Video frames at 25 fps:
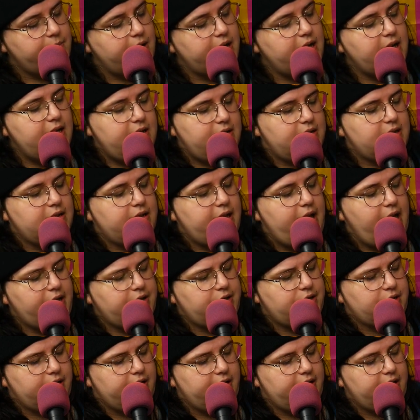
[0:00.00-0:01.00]
but
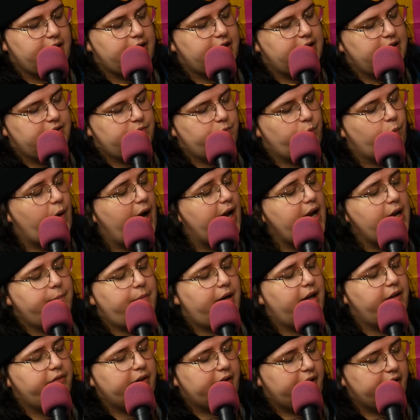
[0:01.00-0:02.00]
intellectually, he is way
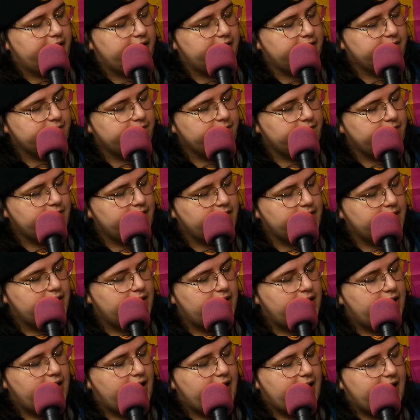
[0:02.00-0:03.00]
above her.
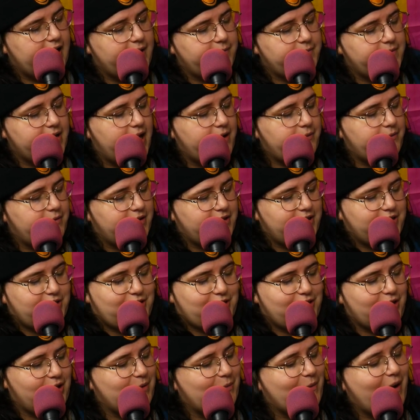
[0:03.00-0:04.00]
I am not really
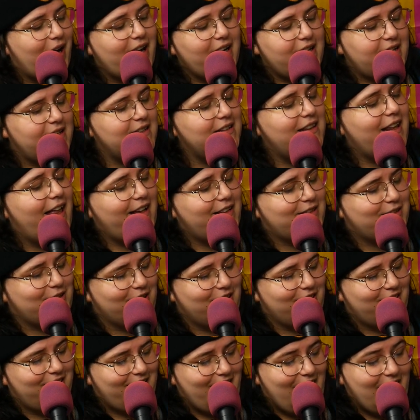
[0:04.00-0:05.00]
sure why he likes
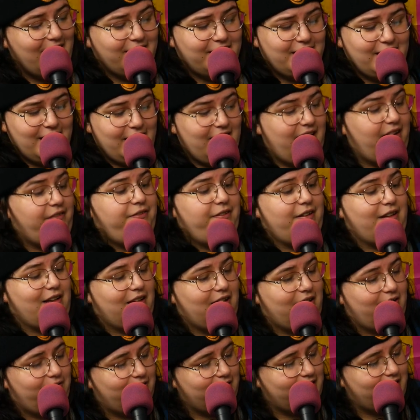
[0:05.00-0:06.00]
her, and if he
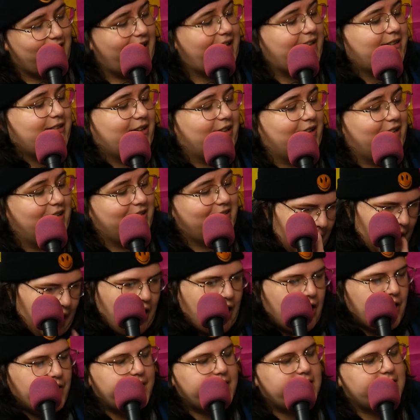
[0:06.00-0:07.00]
even likes her.
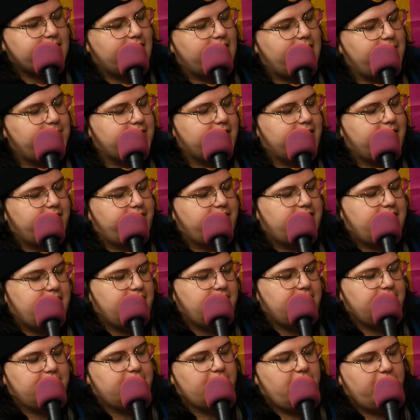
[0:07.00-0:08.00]
All the times I have
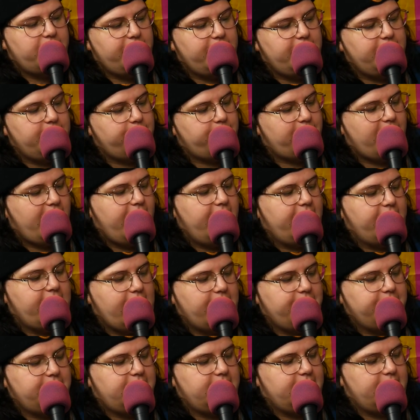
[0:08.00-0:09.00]
seen Zoe and Brian
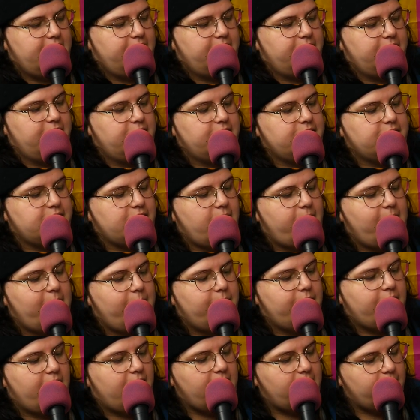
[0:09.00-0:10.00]
out together, Zoe
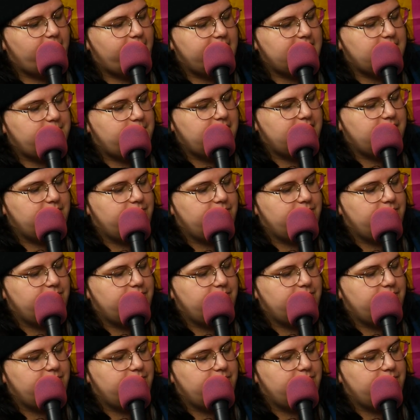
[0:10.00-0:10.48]
would always be